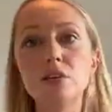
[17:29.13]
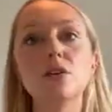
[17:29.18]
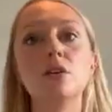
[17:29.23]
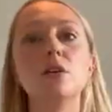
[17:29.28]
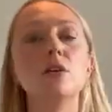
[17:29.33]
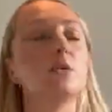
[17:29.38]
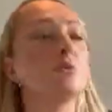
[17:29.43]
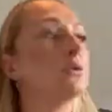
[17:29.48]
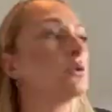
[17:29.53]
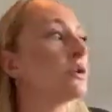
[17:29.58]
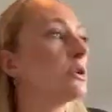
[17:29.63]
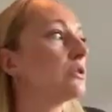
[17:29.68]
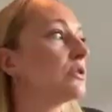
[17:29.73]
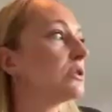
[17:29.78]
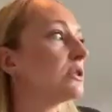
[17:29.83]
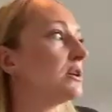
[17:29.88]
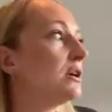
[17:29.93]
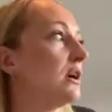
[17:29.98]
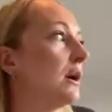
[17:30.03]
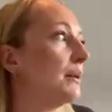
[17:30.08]
You know, you were told
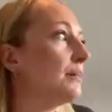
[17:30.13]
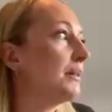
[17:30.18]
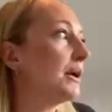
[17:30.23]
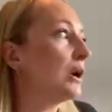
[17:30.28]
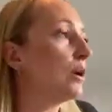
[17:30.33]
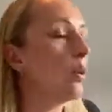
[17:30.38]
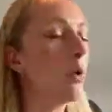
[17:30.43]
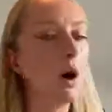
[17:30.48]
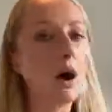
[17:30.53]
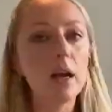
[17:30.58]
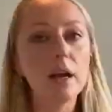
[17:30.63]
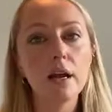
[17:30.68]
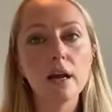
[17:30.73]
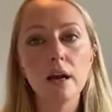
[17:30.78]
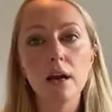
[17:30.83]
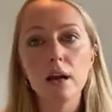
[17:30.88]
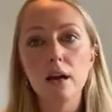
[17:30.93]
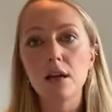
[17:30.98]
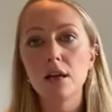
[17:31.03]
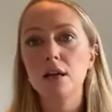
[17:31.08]
to be
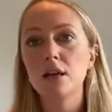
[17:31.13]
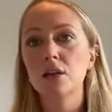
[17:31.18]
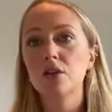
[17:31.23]
quiet,